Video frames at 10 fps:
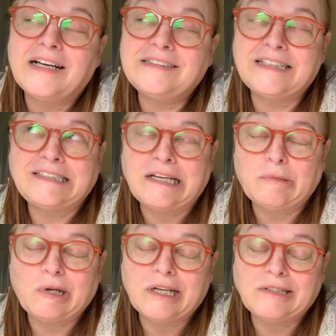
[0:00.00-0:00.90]
That's not
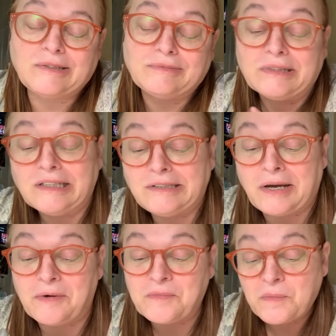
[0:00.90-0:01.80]
what I do.
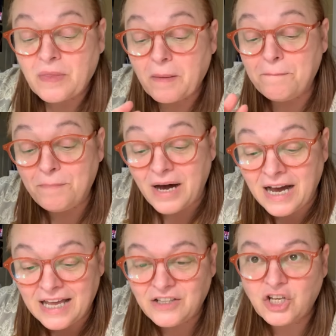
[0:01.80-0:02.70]
So,
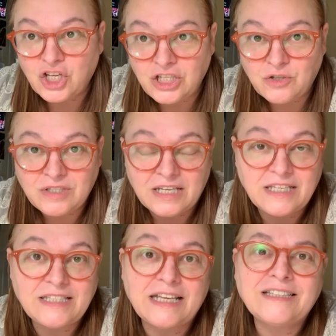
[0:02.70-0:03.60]
but the good news
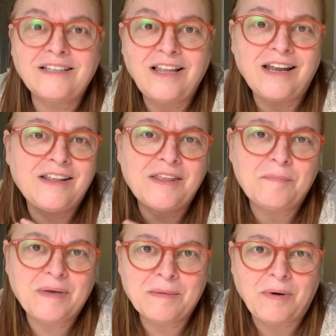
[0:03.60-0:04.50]
is a lot of the
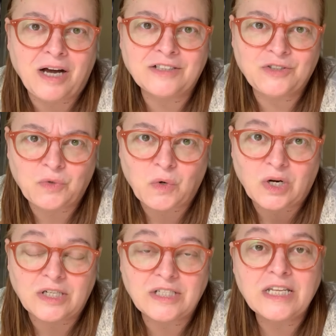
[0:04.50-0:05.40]
big box
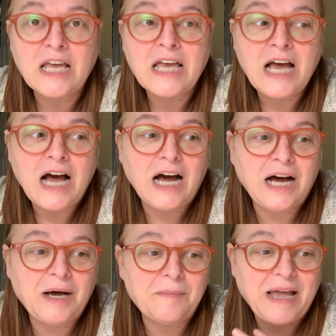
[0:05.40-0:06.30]
stores
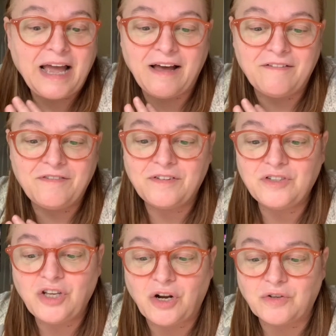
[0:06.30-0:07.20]
have,
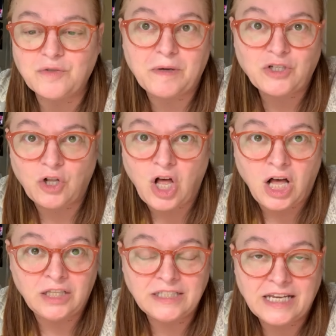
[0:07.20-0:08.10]
special
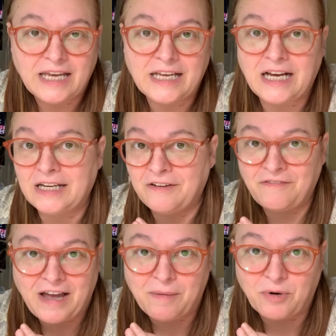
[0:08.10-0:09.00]
holiday kind of
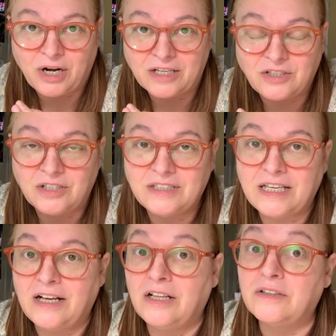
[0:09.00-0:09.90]
fabrics on
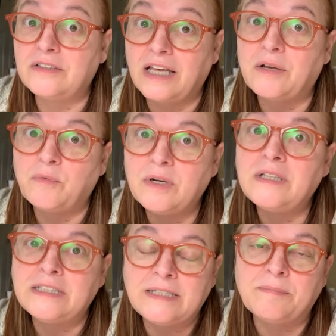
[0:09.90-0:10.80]
sale,
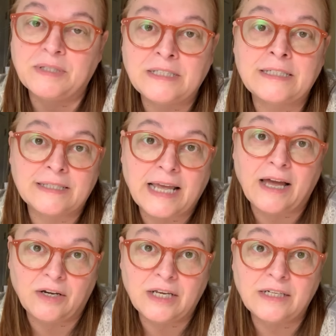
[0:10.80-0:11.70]
really deeply
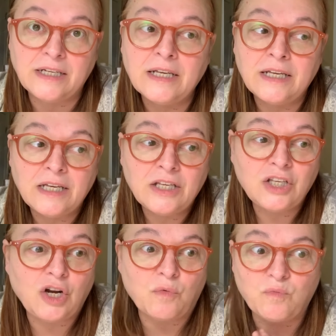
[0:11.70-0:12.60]
discounted,
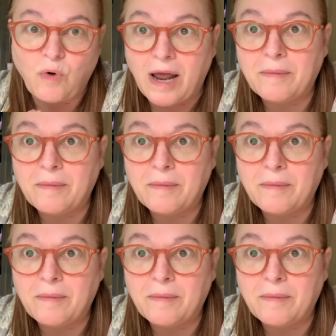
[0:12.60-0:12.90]
right